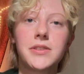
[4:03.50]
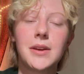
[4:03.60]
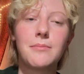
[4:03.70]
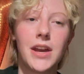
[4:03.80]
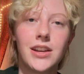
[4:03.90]

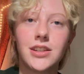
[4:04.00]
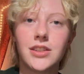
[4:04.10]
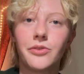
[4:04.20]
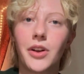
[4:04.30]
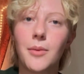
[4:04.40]
some
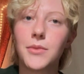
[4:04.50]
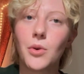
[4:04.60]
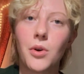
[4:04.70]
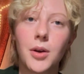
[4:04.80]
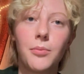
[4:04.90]
pages from
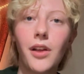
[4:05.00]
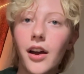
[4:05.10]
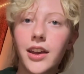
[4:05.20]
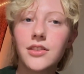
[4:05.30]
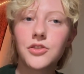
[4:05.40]
your
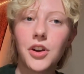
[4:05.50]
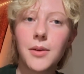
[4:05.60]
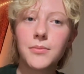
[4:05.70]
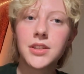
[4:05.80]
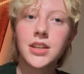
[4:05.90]
blocking
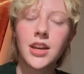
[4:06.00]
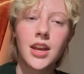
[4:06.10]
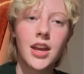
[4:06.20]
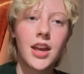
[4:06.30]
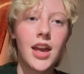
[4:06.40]
script
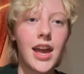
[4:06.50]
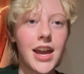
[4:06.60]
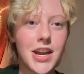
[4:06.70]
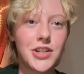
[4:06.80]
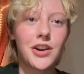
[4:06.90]

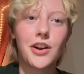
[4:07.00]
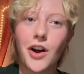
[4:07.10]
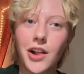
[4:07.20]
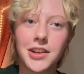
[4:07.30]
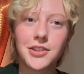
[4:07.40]
and your
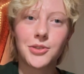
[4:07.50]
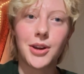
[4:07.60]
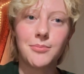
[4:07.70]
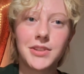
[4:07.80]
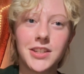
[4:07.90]
calling
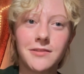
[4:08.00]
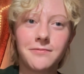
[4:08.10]
script.